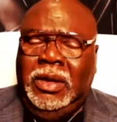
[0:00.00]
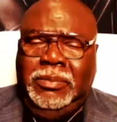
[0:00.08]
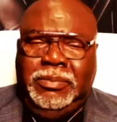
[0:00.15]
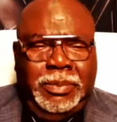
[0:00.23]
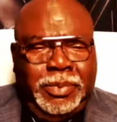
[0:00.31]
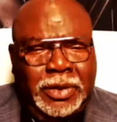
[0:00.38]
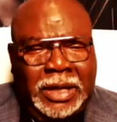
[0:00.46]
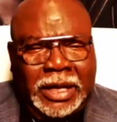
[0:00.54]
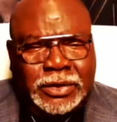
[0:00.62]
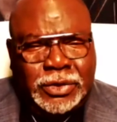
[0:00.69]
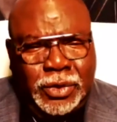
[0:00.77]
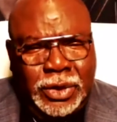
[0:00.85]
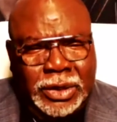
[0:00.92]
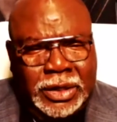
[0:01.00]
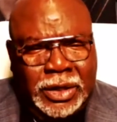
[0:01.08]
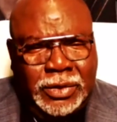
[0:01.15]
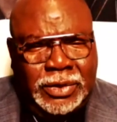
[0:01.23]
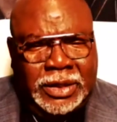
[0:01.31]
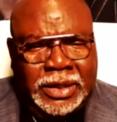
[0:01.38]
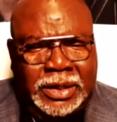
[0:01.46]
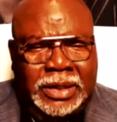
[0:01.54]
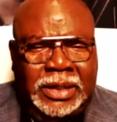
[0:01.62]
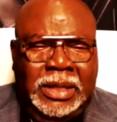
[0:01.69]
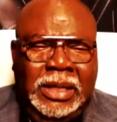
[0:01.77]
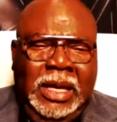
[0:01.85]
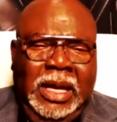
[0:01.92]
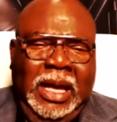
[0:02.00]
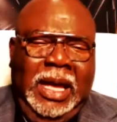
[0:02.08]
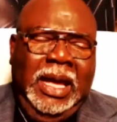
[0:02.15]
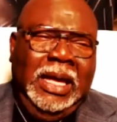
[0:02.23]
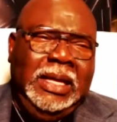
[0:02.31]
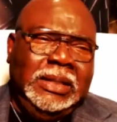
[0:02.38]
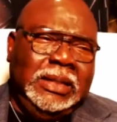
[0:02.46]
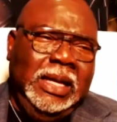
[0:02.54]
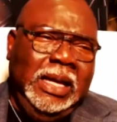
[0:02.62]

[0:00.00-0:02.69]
people like Toyota, and